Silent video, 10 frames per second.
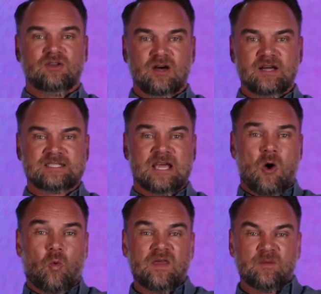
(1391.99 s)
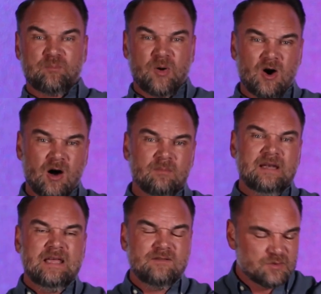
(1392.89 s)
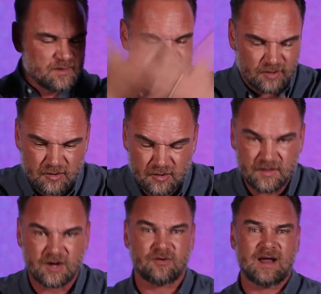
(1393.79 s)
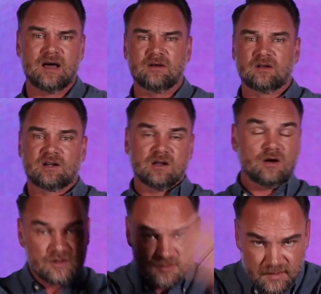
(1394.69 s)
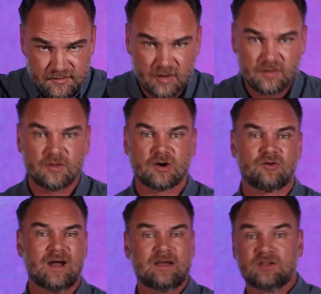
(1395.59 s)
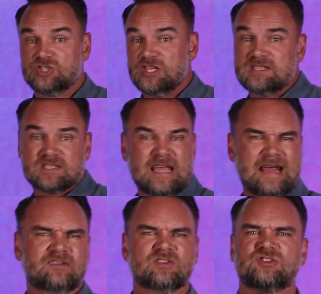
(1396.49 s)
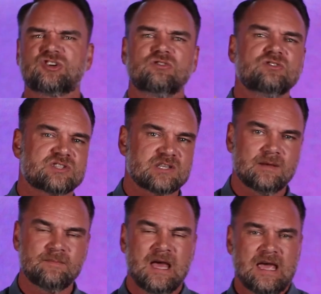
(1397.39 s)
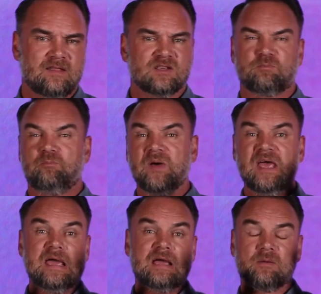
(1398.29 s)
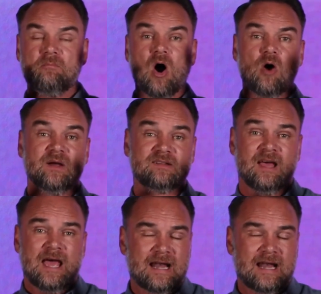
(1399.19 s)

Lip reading: You know, it's where the palm leaves were thrown on the ground and clothes were thrown on the ground. And Jesus entered Jerusalem in this big moment.